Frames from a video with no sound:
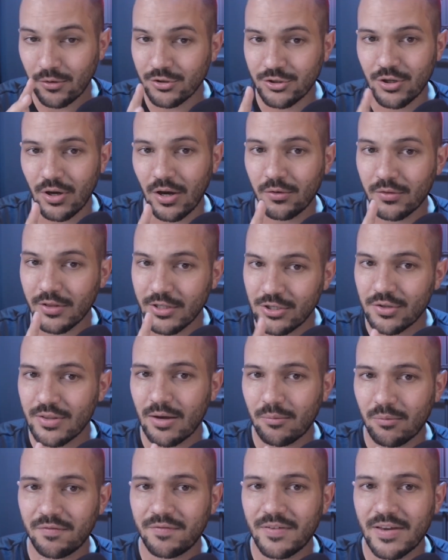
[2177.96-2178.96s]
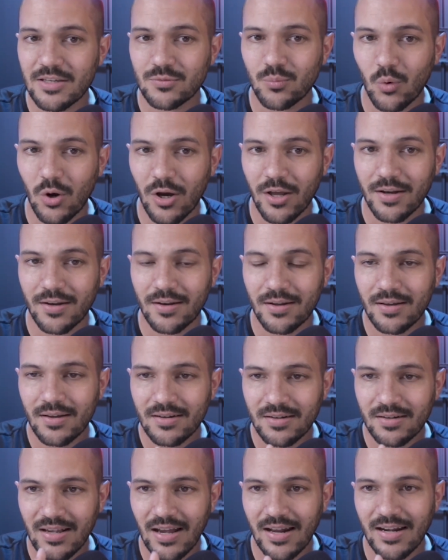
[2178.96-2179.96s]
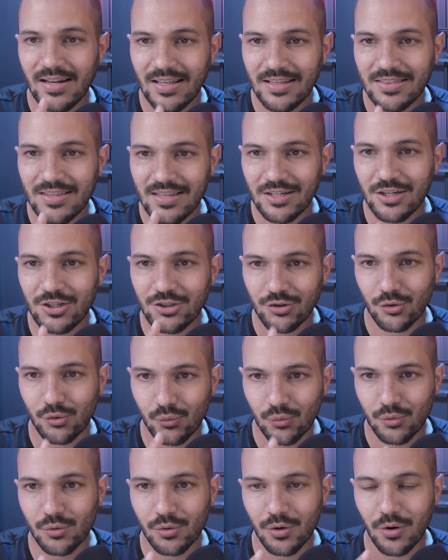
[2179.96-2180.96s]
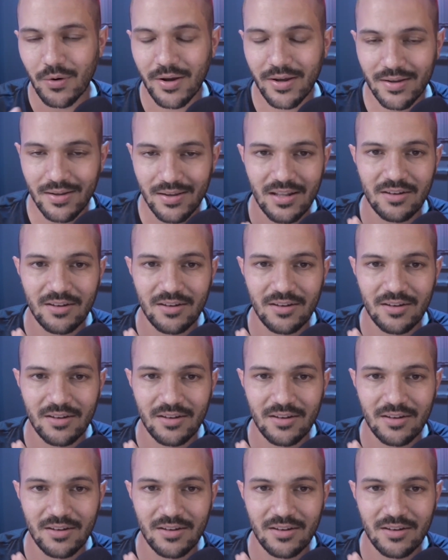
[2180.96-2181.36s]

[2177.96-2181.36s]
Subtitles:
only do that with phase 1 to kind of get the initial crew going.